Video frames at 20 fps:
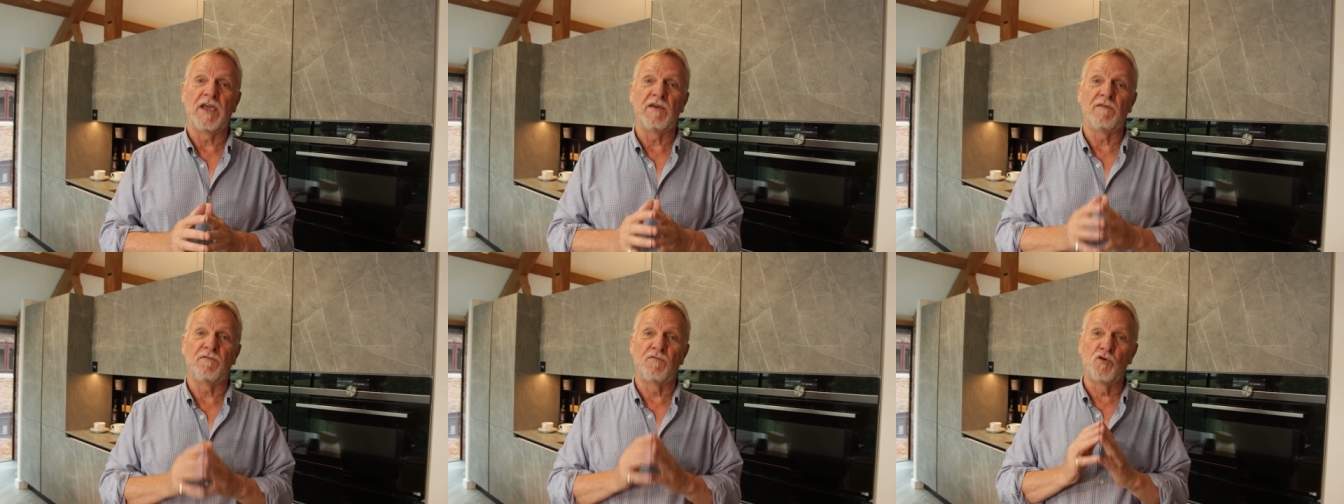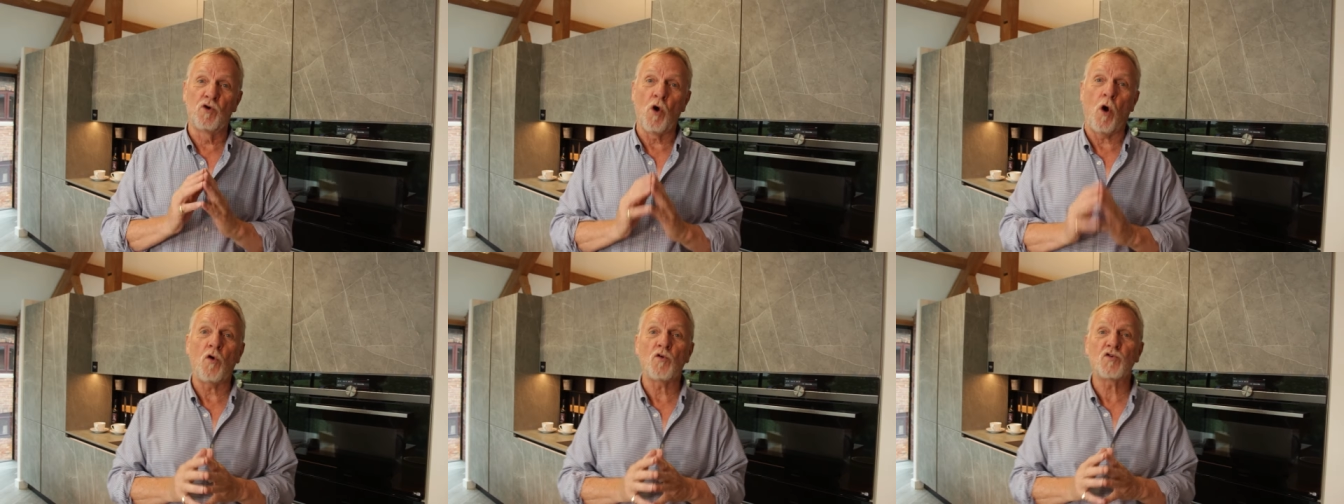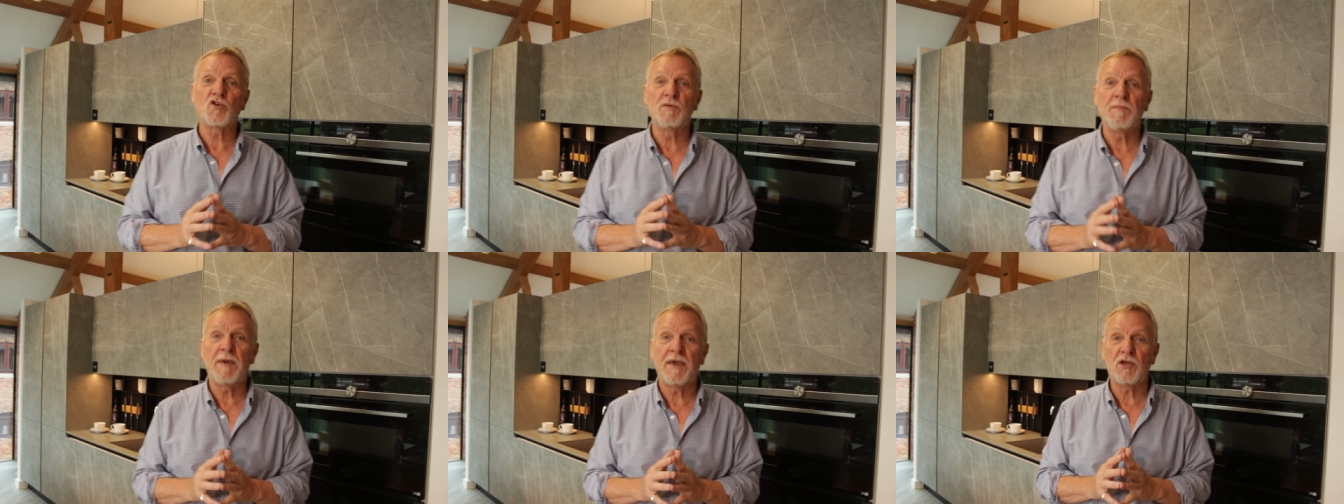You've
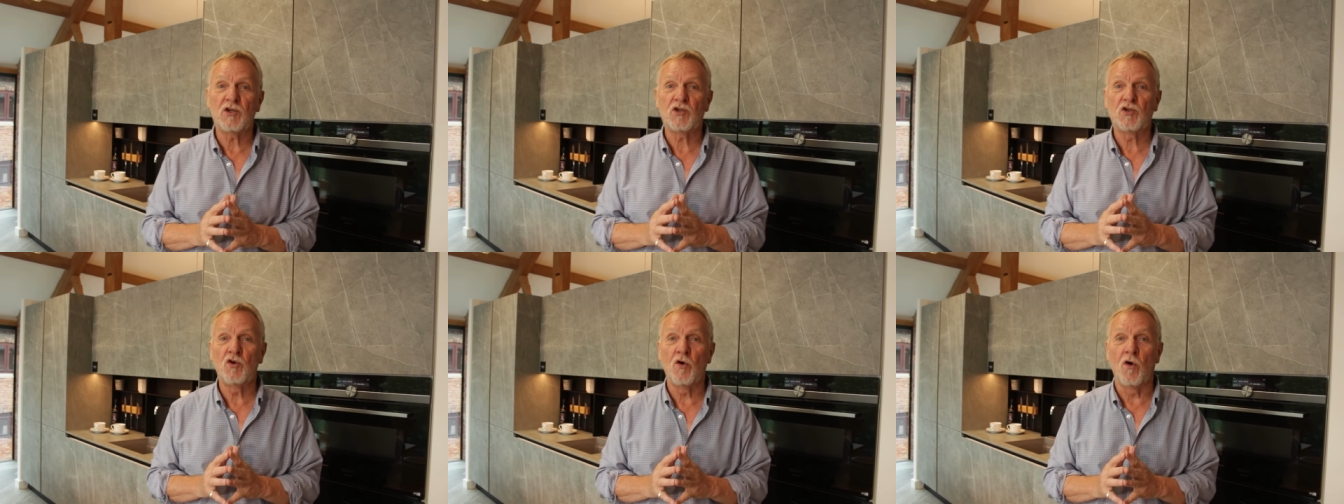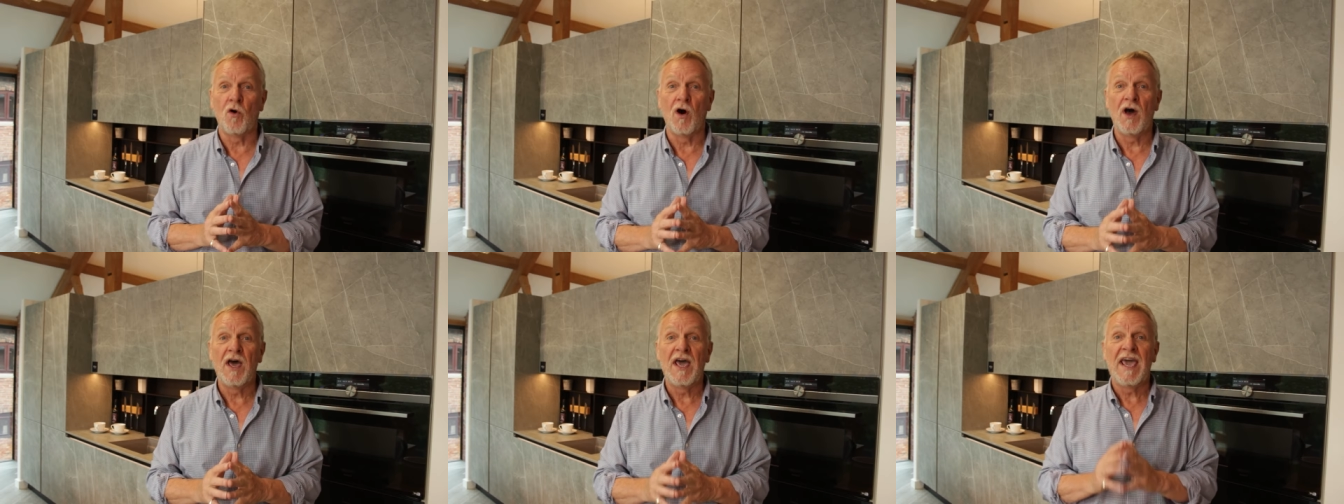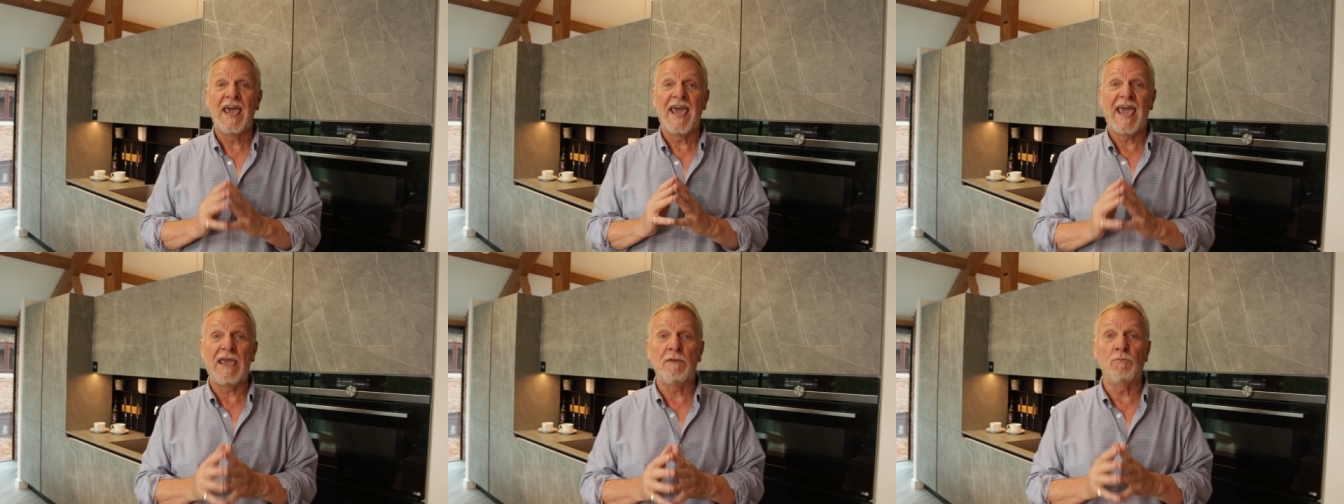got to make sure
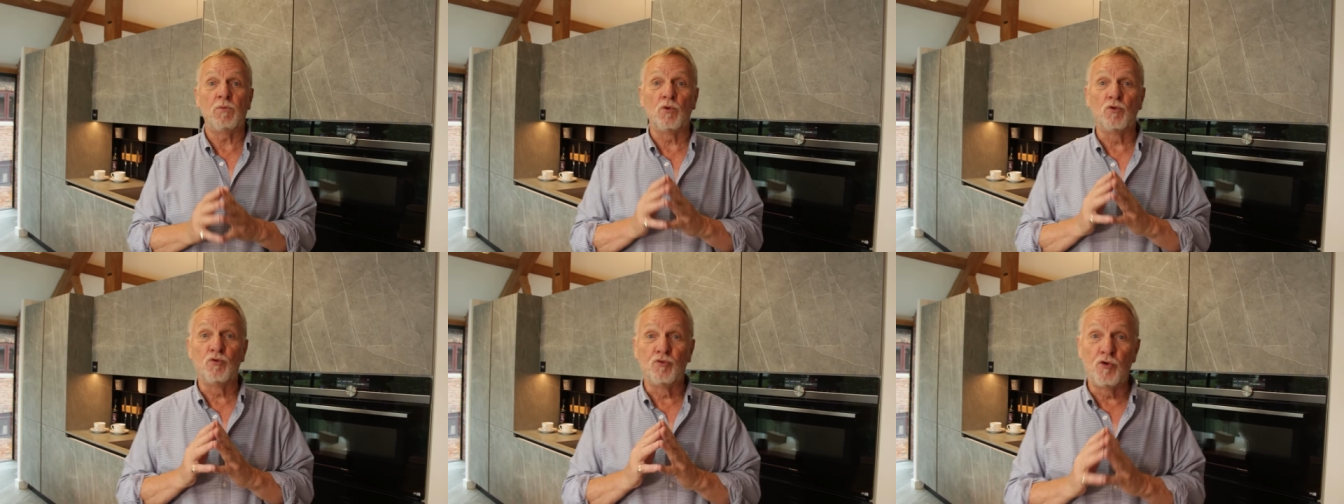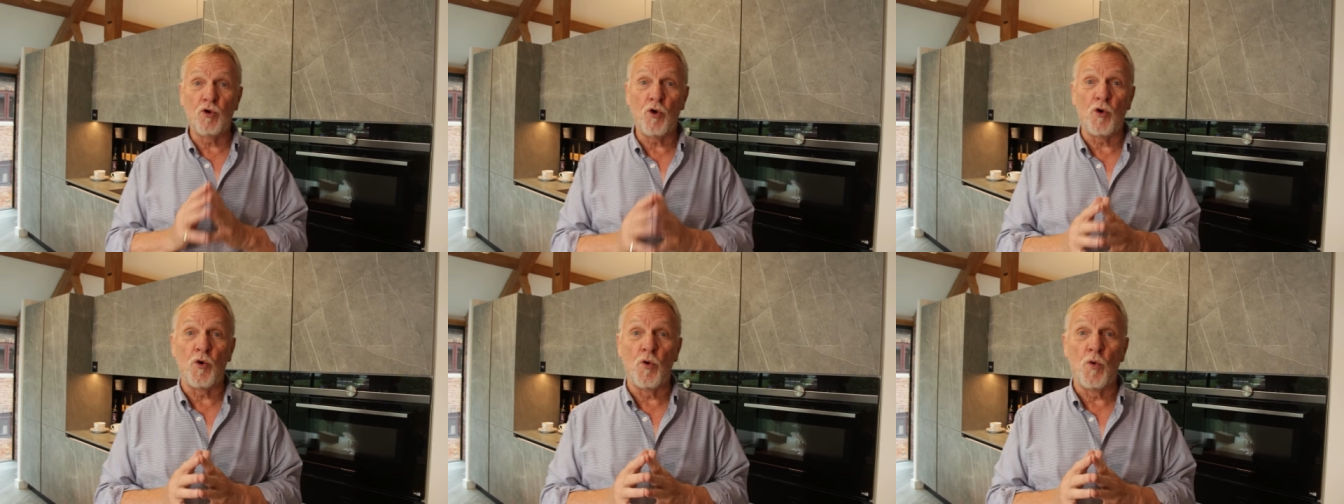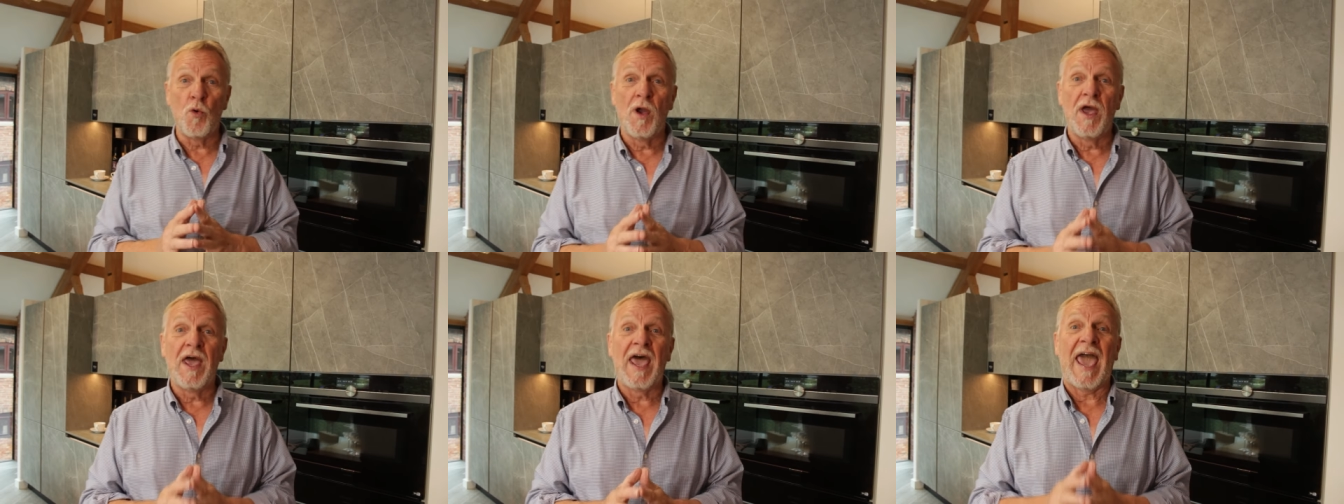it will
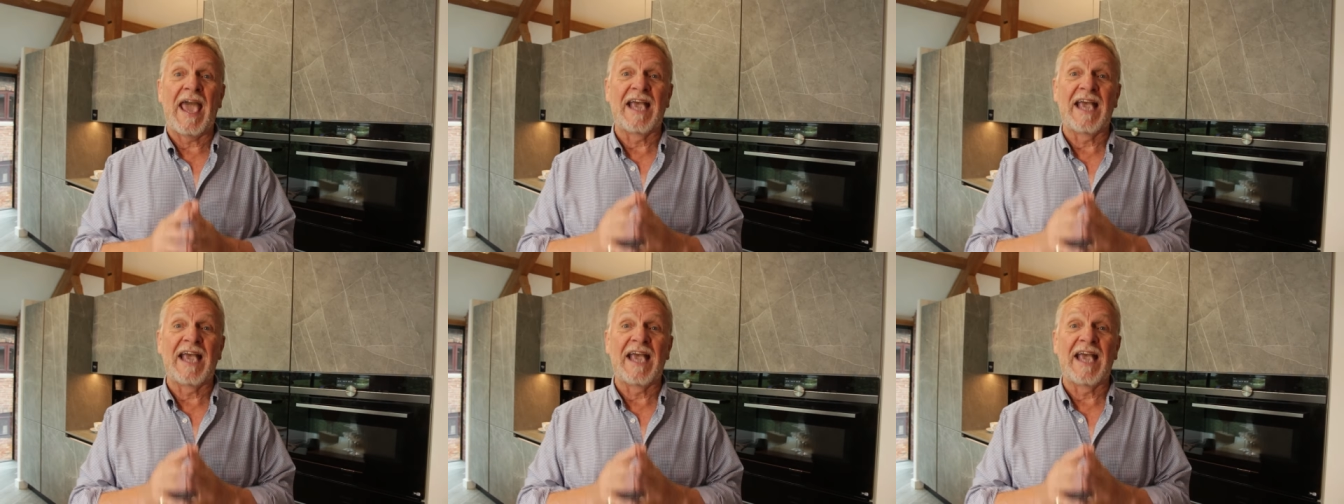do